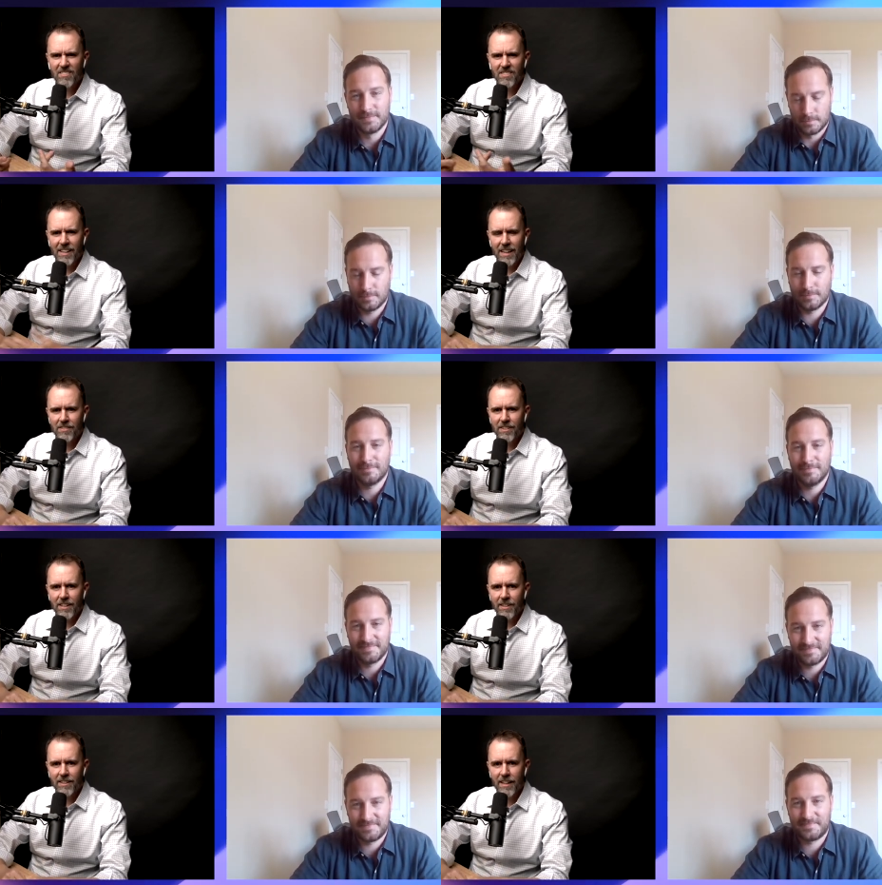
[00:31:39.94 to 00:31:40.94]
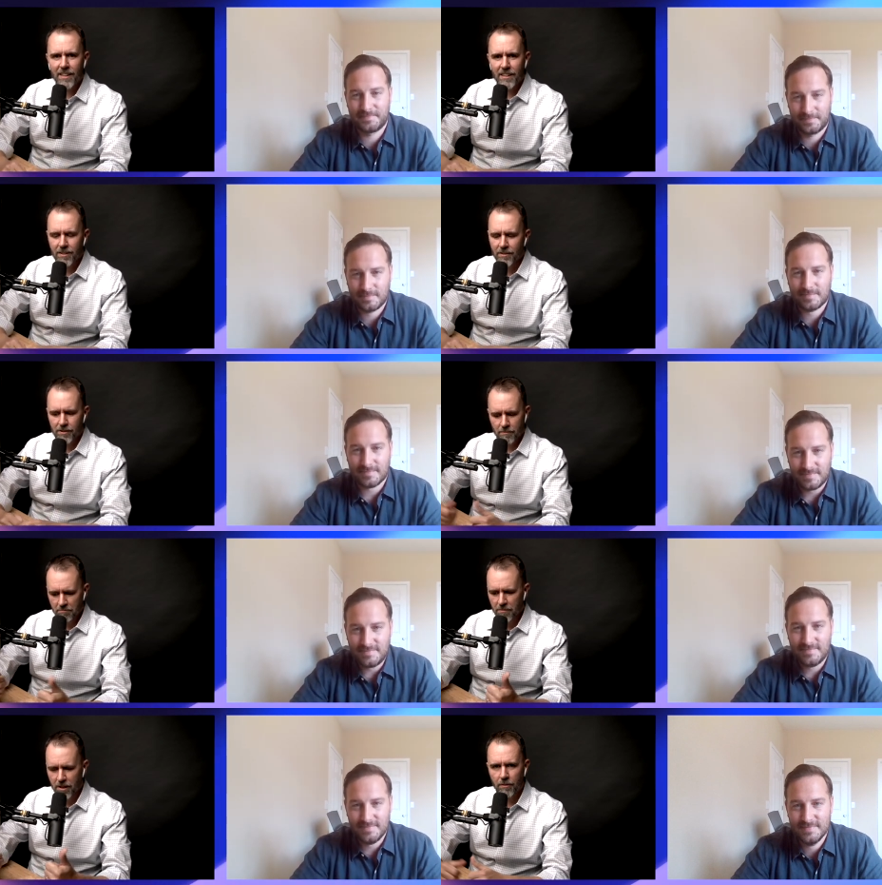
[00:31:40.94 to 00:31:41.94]
Speaker 1: and steaks mm-hmm. and things like that in it and just
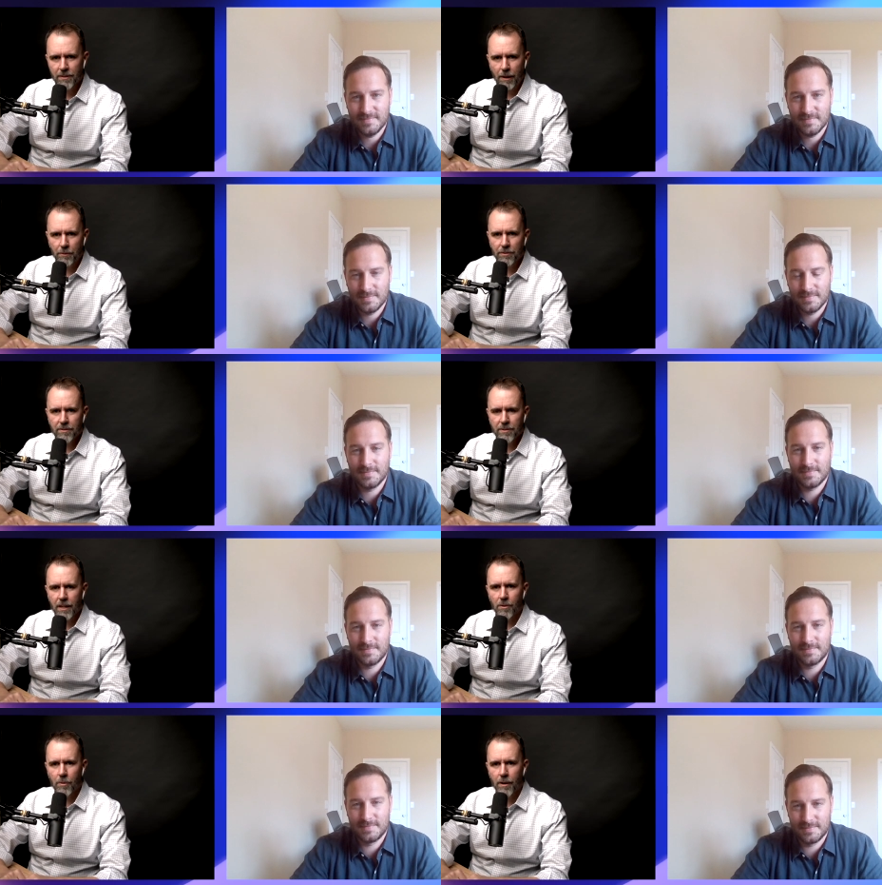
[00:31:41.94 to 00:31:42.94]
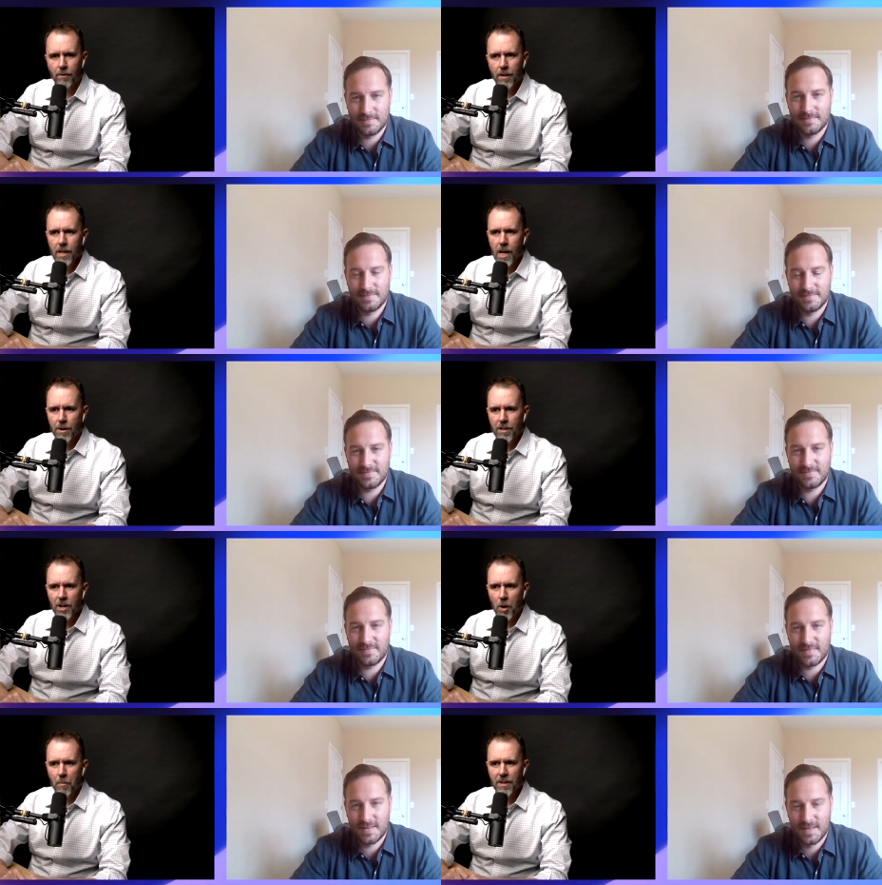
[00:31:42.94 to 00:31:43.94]
you know that was kind of the way I, I, would
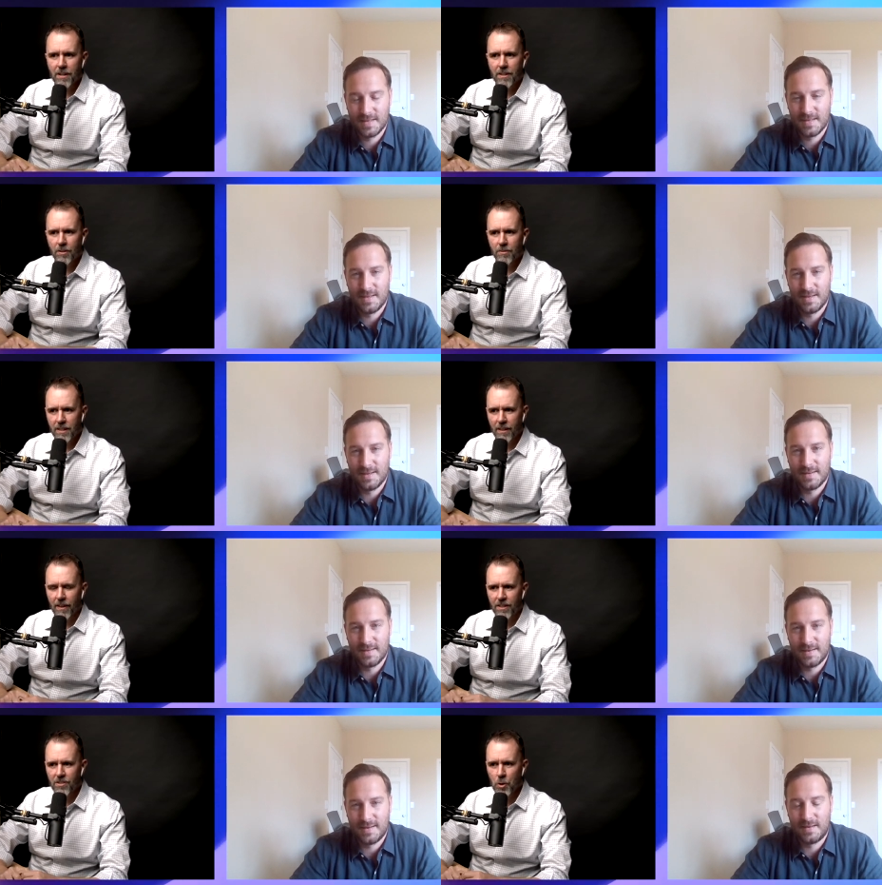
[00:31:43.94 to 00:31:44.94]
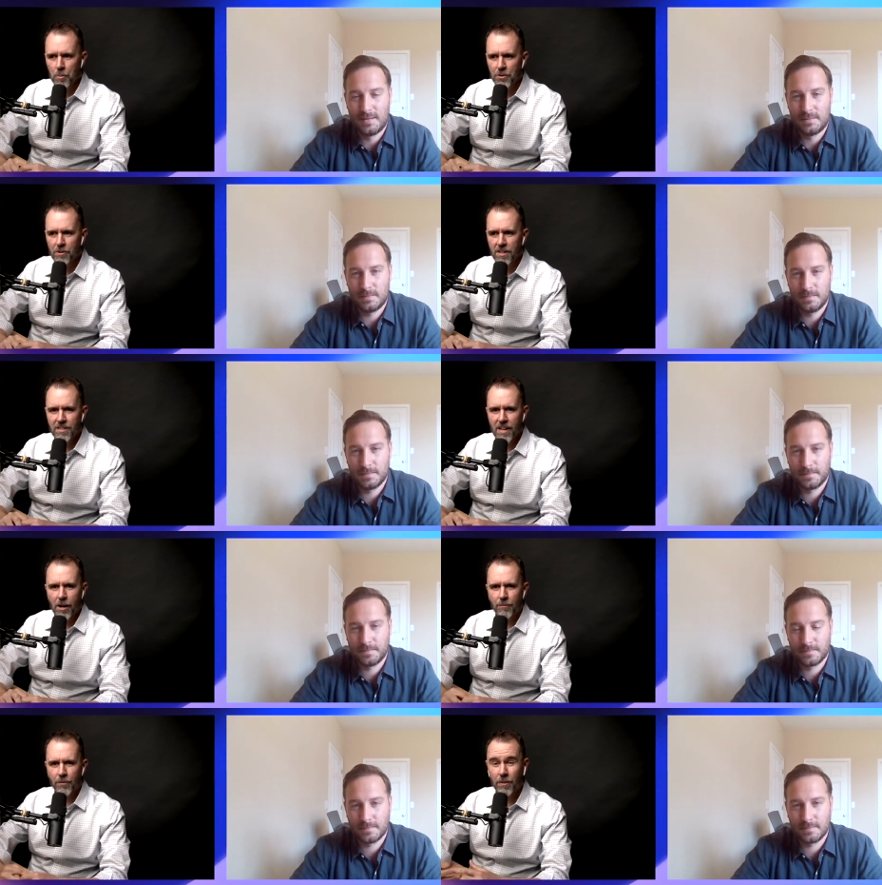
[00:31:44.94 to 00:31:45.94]
go but then you'd get like super stressed
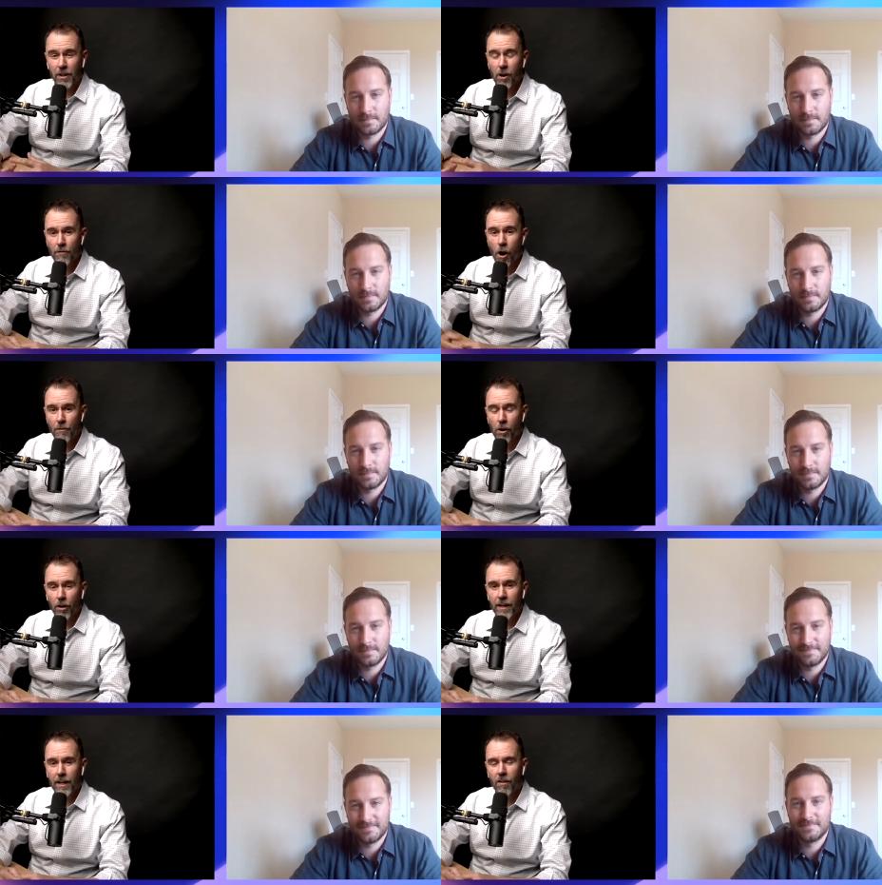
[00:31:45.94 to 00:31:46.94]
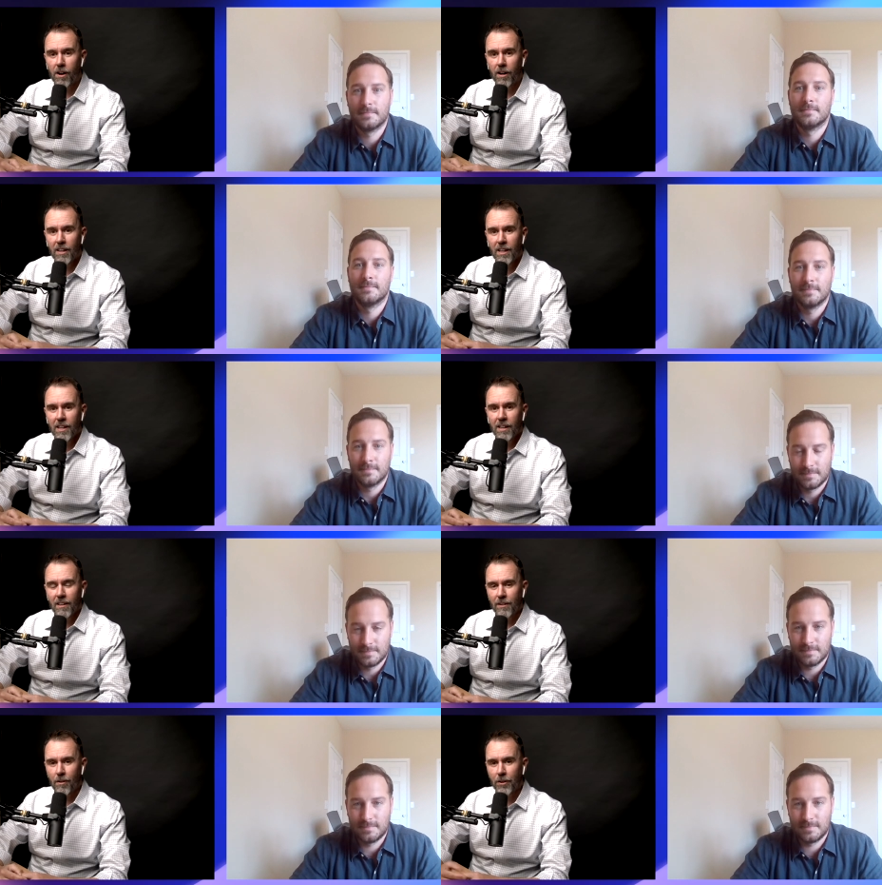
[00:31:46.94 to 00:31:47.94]
out or if you're in the car all day long
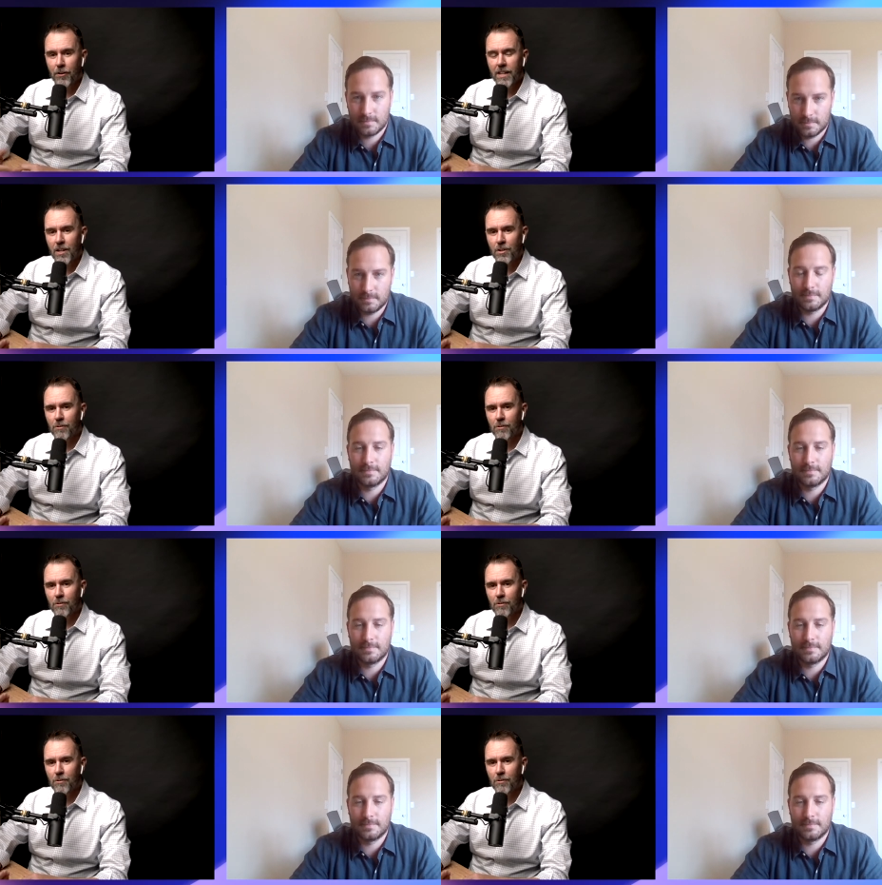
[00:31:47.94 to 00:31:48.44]
like on hurricane mm.